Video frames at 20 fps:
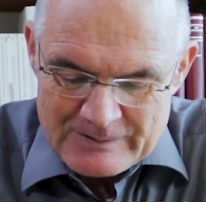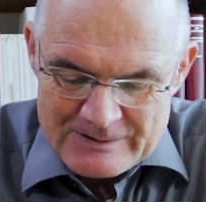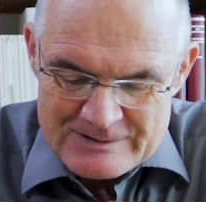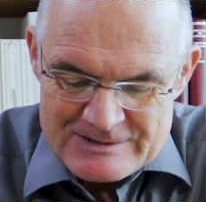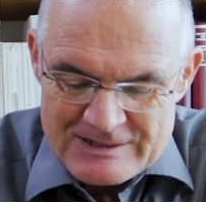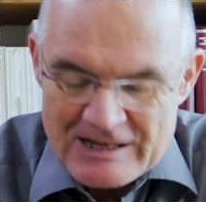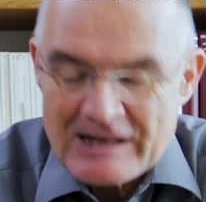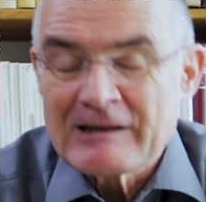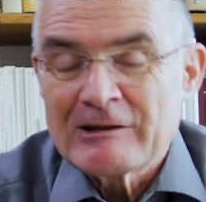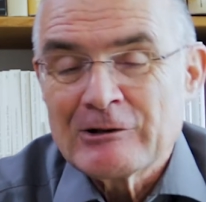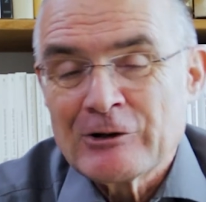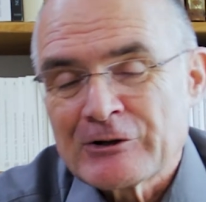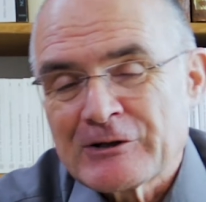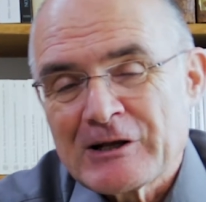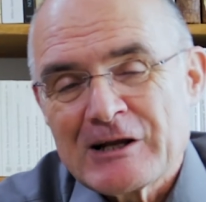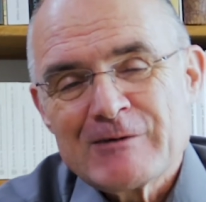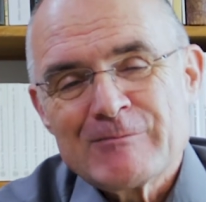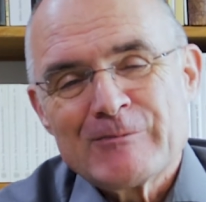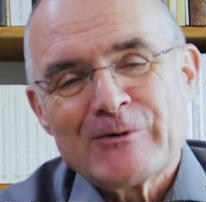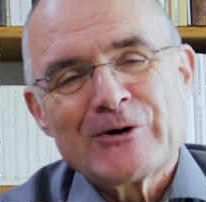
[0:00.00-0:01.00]
is not
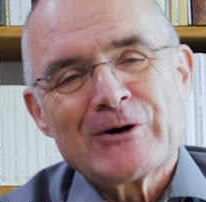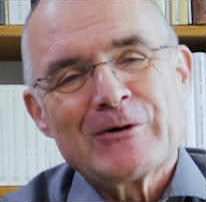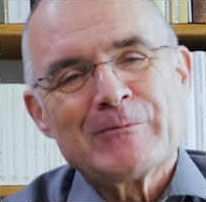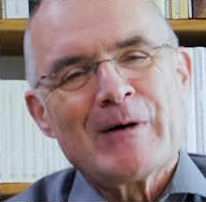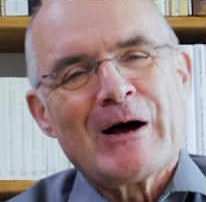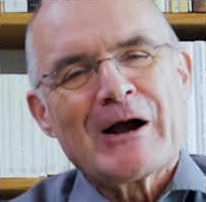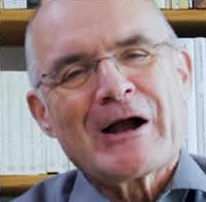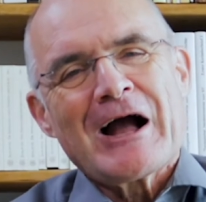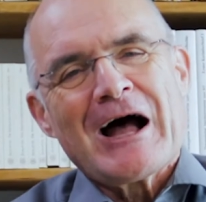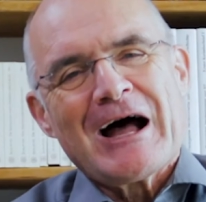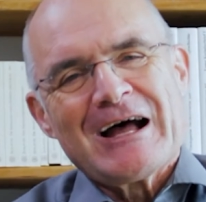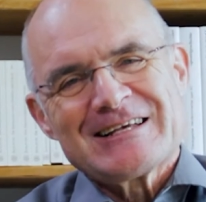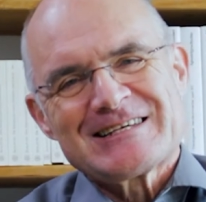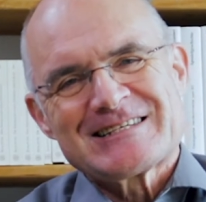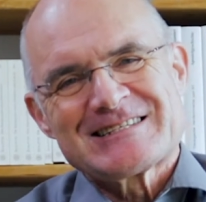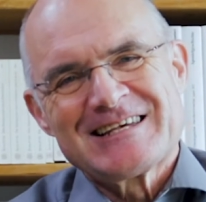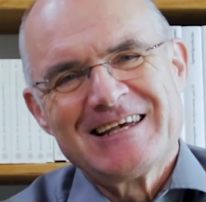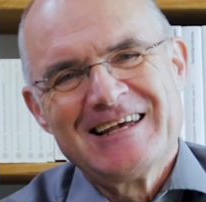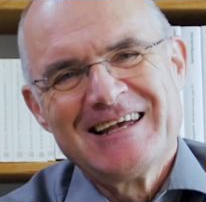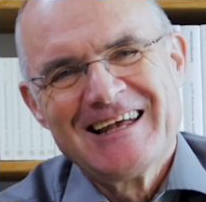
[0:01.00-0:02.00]
anymore among
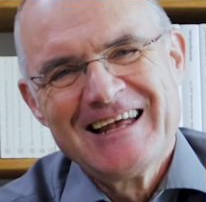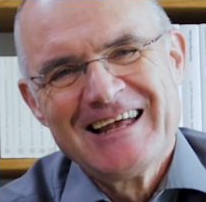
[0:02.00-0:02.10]
us.